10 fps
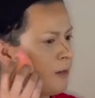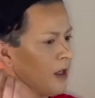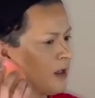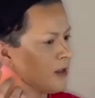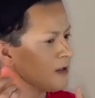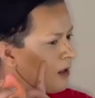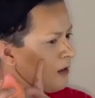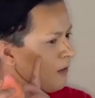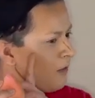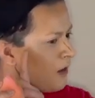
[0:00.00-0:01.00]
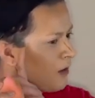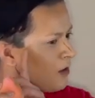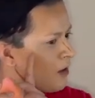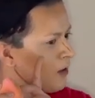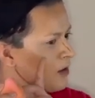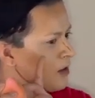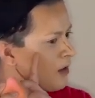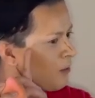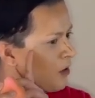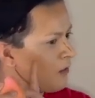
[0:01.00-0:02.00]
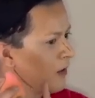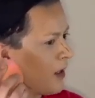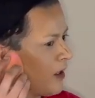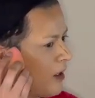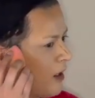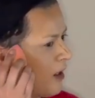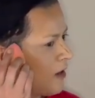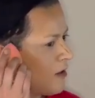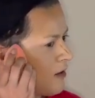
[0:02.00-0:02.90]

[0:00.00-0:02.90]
because you feel your cheekbone right here.